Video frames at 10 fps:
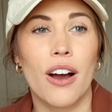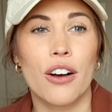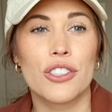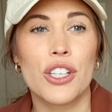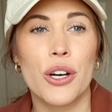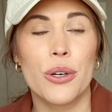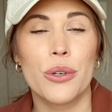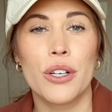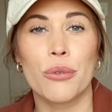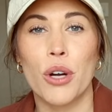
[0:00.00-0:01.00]

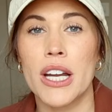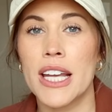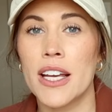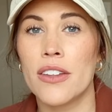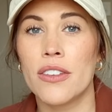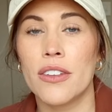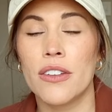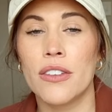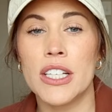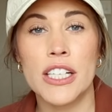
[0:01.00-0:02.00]
also running
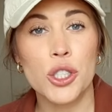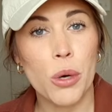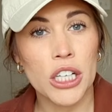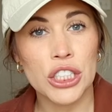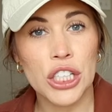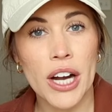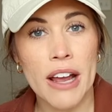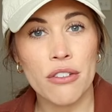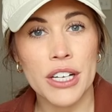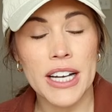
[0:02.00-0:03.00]
the dishwasher
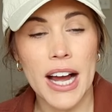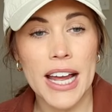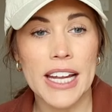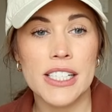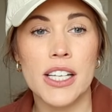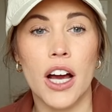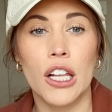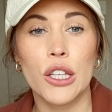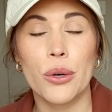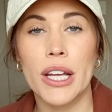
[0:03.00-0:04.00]
every night,
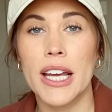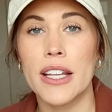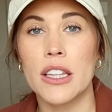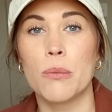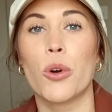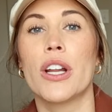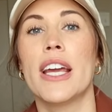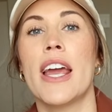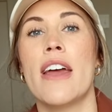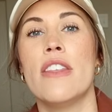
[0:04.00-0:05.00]
unloading it in the
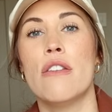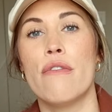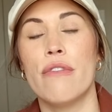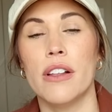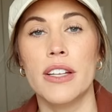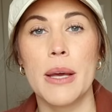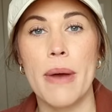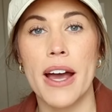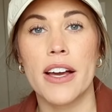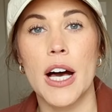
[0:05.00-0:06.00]
morning, and then filling it
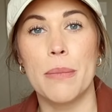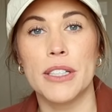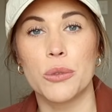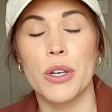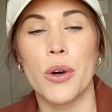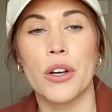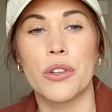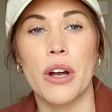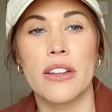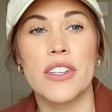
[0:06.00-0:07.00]
back up as we go
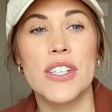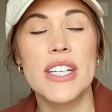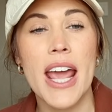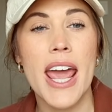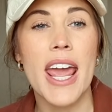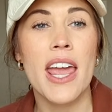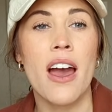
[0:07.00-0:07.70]
throughout the day.